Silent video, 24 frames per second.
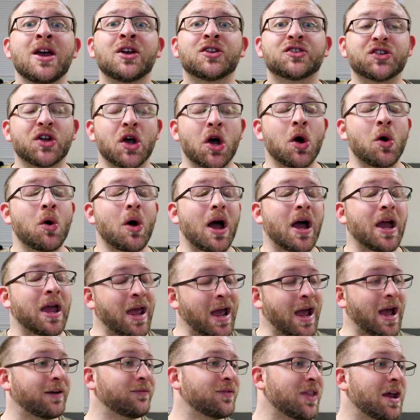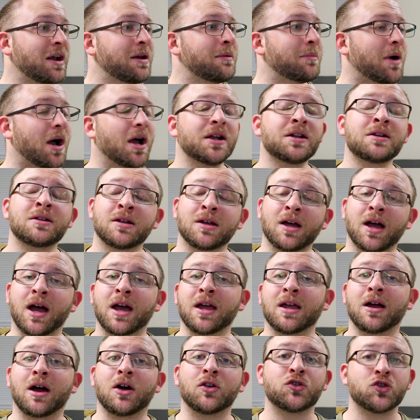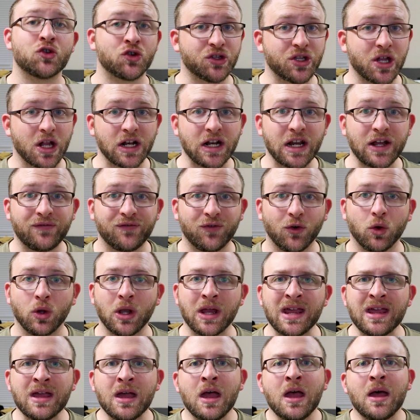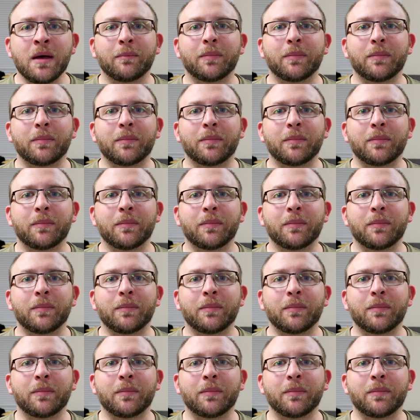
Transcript: So I have that in mind. I understand that fully,